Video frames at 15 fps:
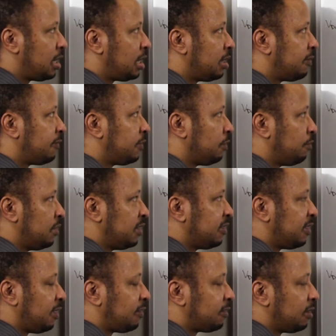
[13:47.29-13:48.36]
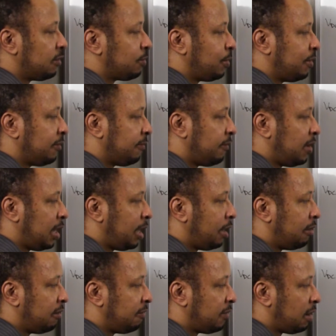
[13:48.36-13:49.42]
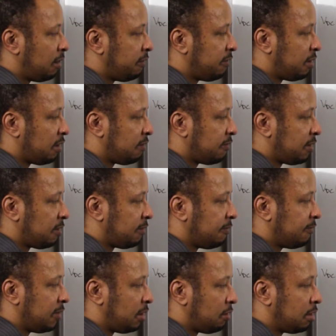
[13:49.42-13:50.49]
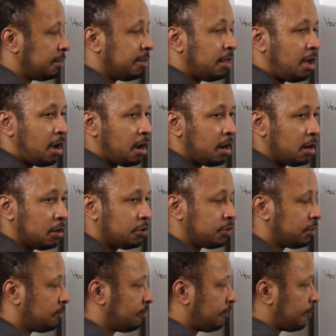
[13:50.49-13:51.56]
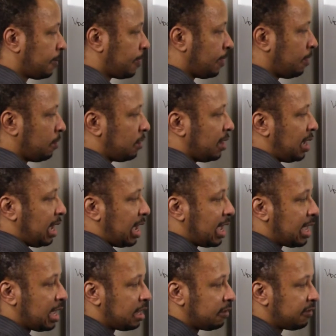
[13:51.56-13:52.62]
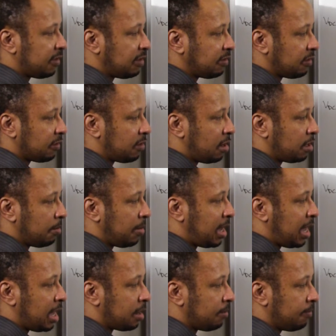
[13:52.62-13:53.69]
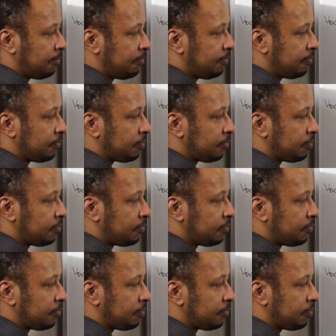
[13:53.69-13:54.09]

If the resistance was very, very, very, very, very large, and since it's on the bottom,